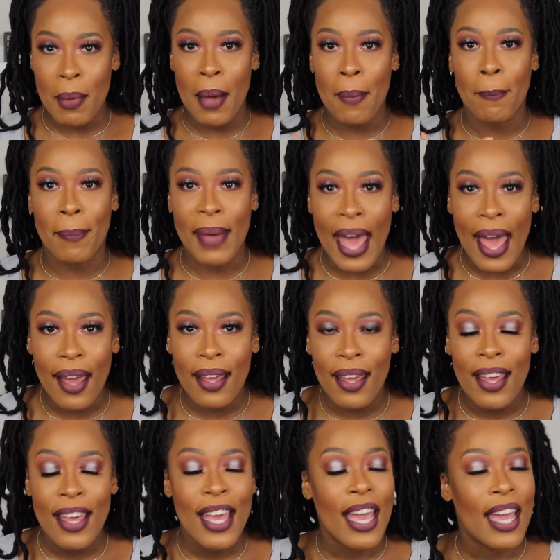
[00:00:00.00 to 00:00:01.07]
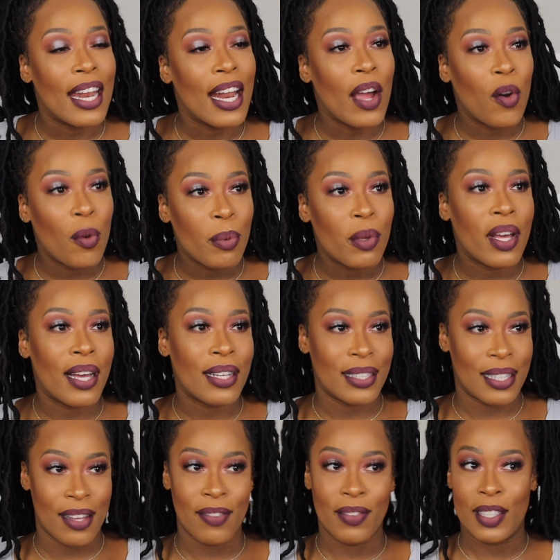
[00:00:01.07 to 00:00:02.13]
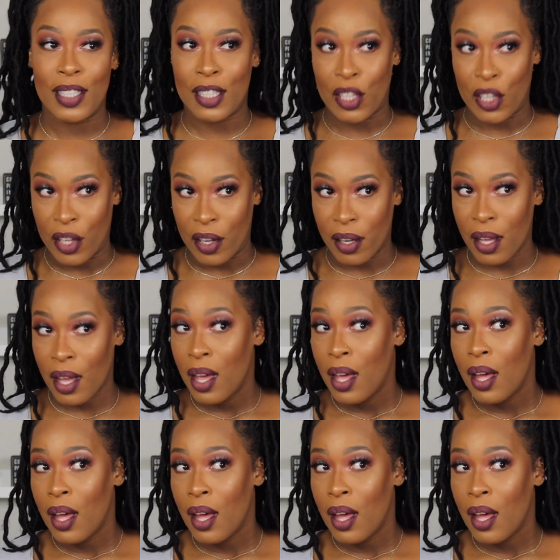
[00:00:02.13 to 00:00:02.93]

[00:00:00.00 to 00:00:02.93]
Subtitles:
I'm back, and I hope you guys love this look.